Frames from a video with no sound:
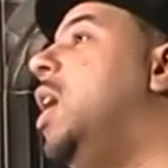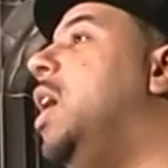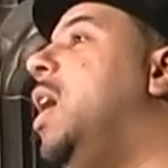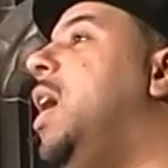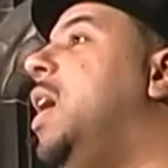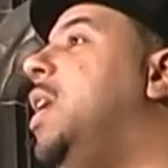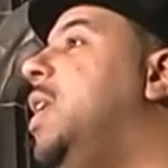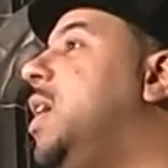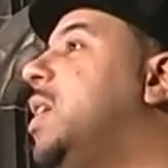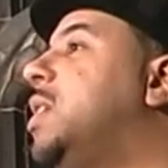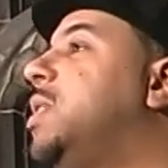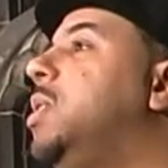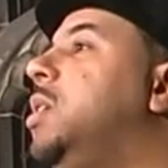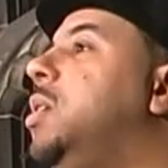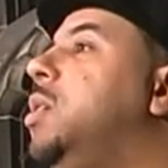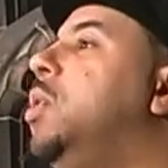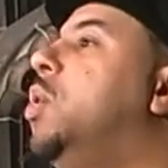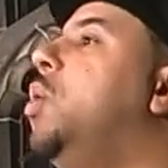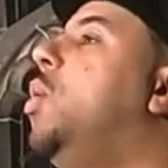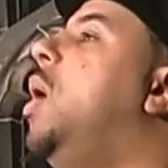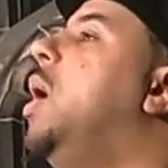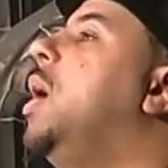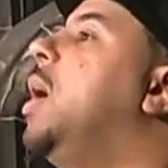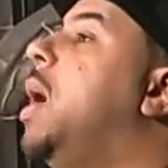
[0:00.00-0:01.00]
And next thing you
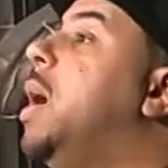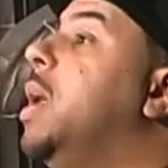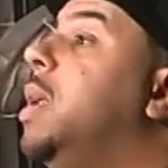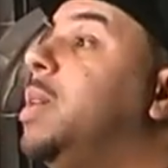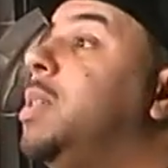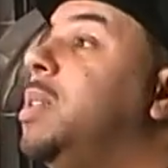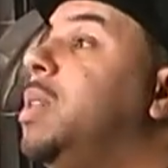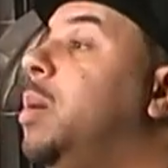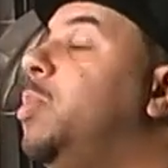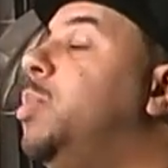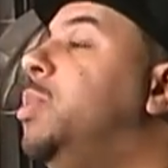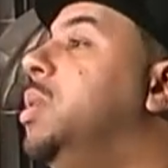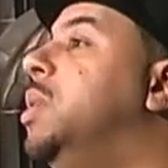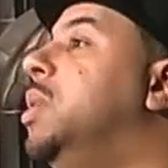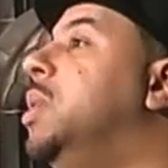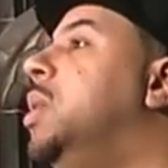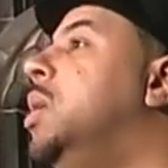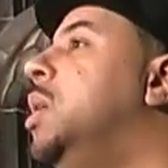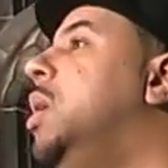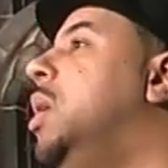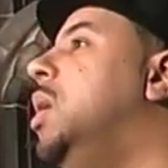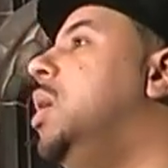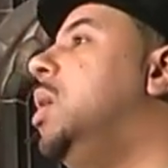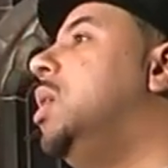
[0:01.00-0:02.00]
know, I got accepted.
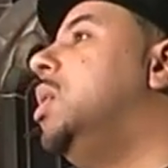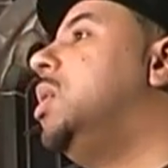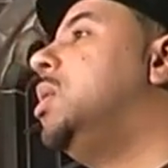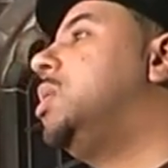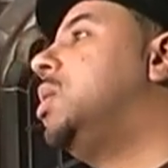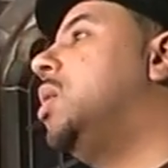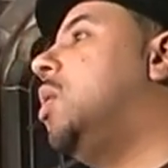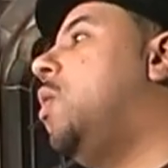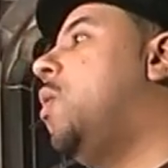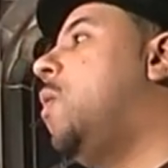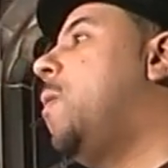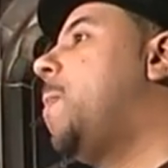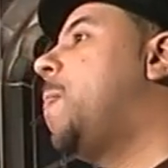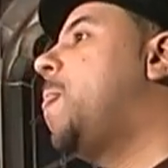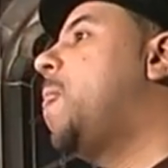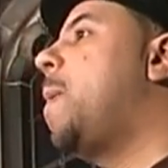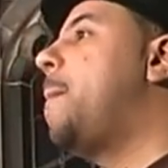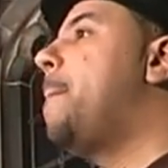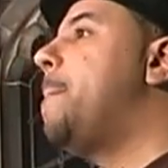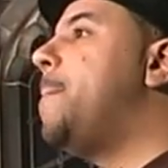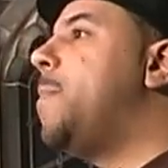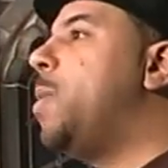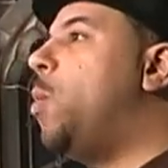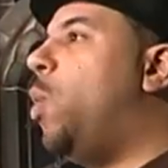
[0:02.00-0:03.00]
So
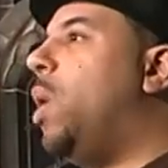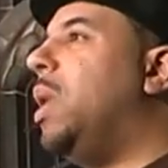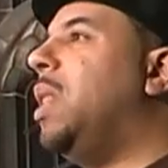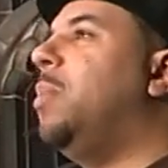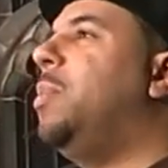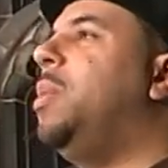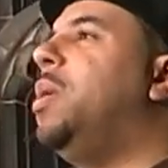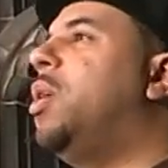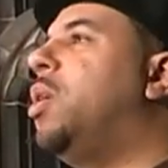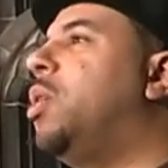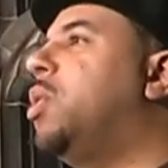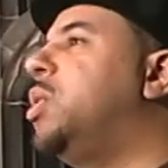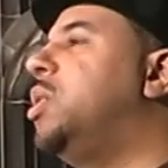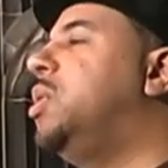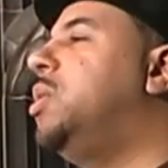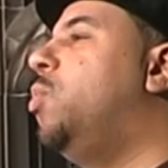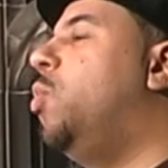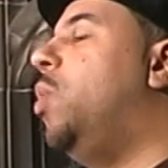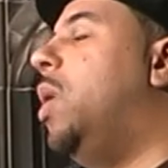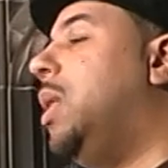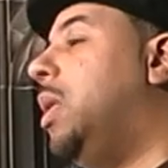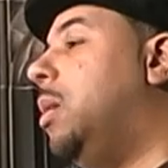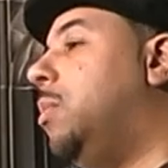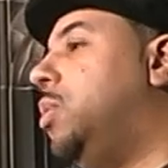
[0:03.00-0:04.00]
while I'm
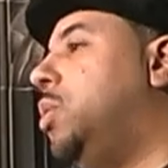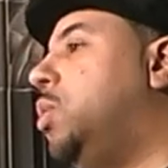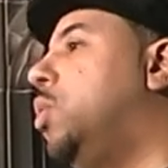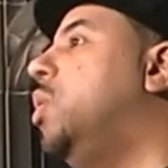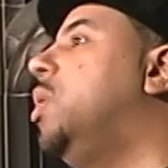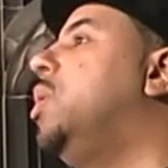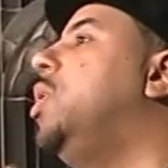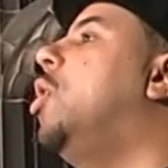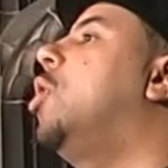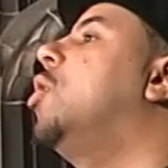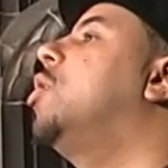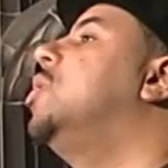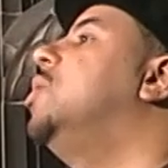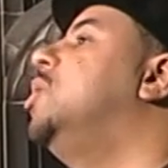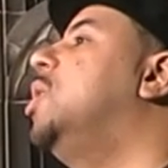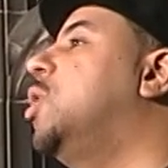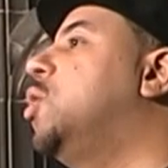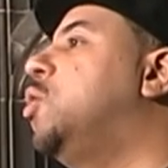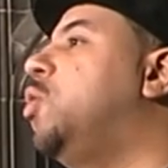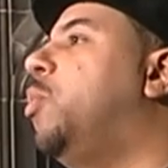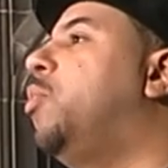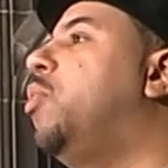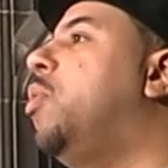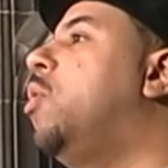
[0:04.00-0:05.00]
doing the
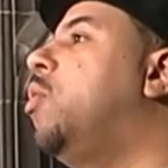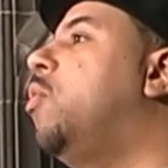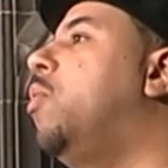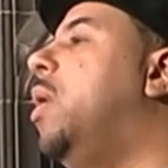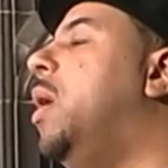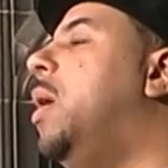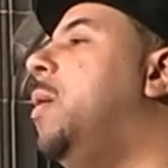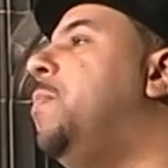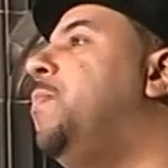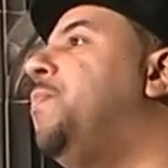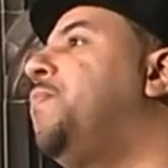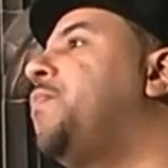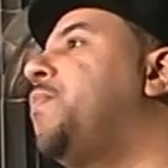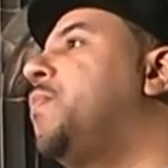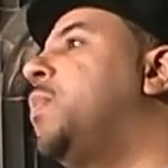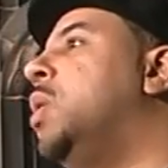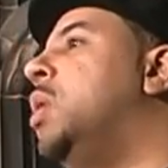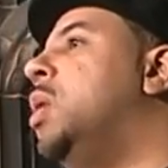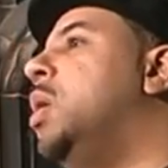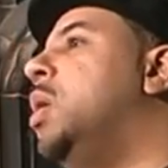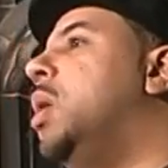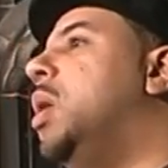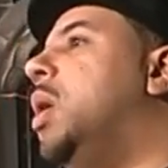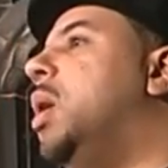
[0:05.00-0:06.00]
architectural program,
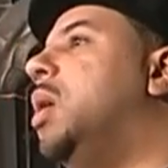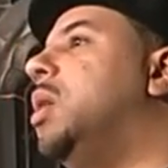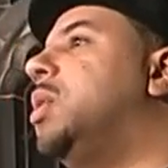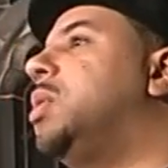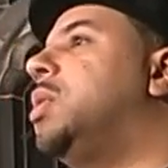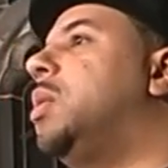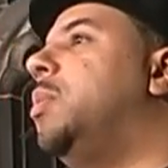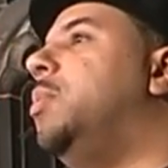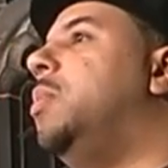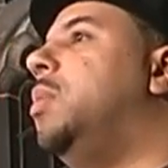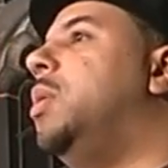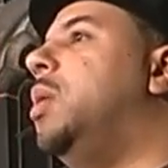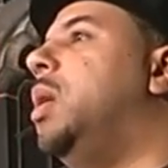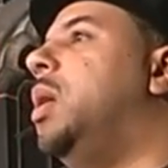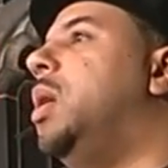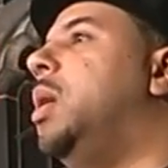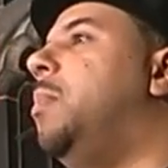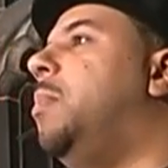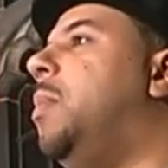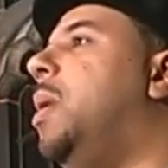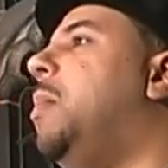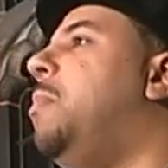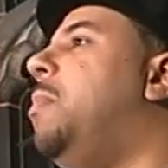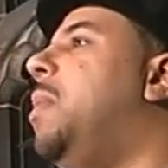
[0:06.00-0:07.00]

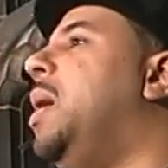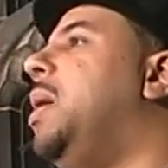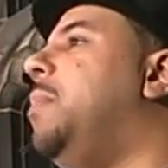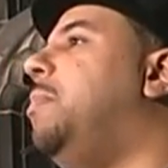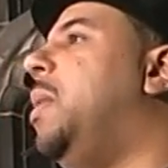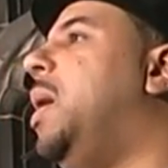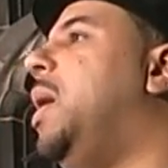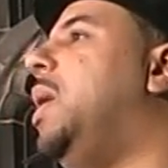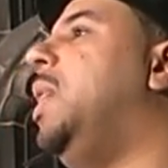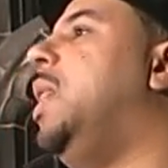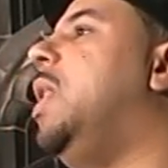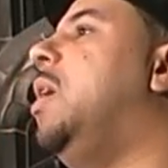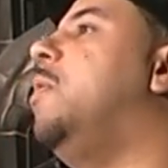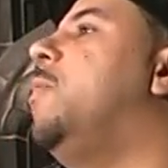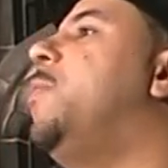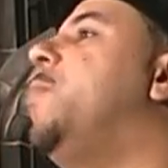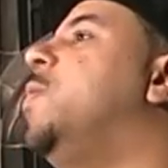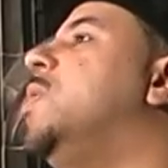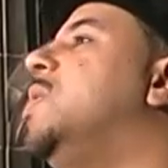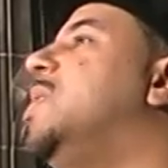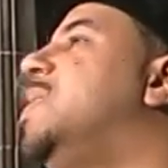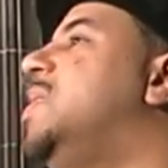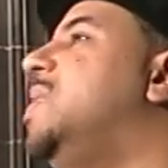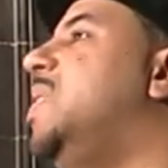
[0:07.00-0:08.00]
my love for
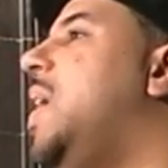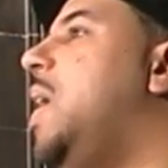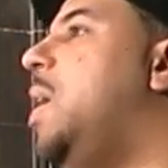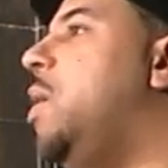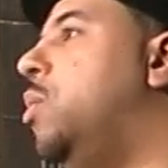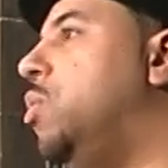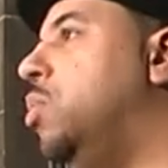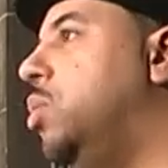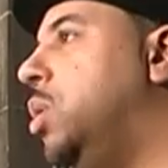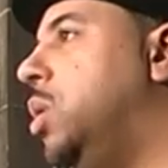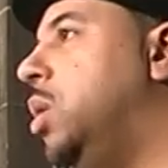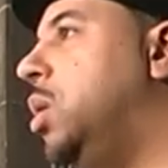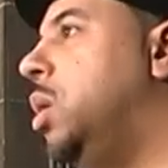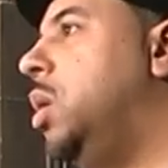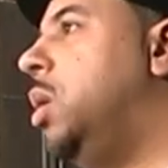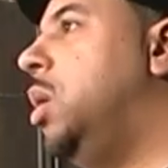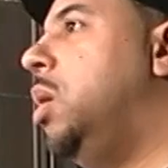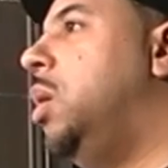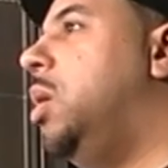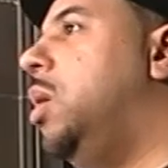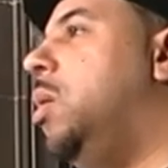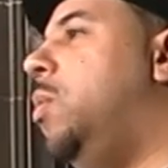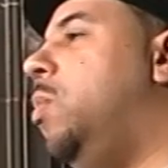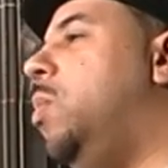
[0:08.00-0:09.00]
sound
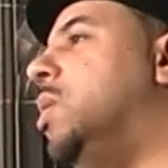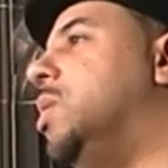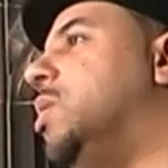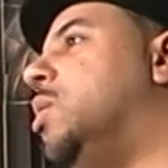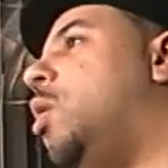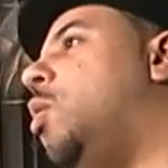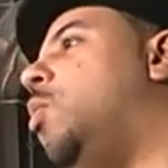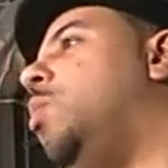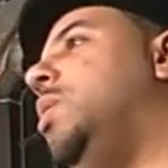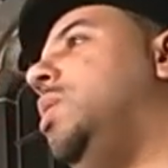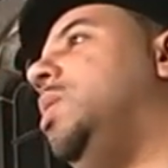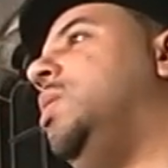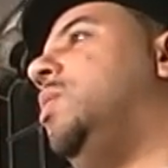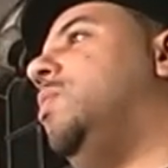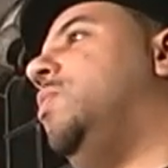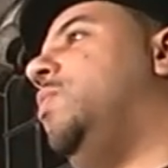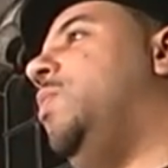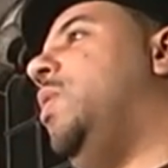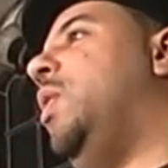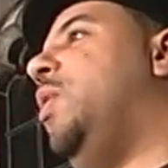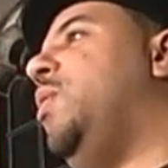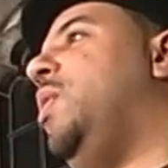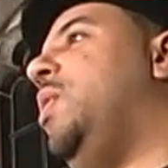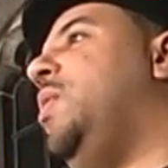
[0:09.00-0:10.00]
was always
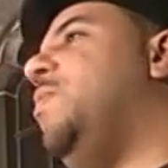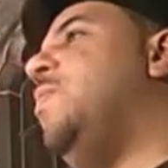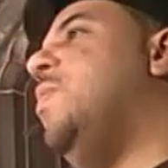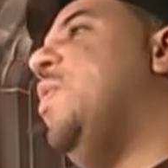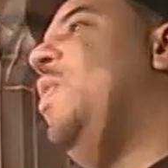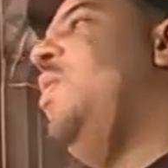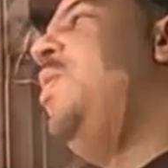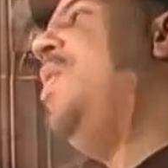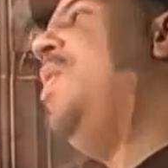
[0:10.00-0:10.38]
very, very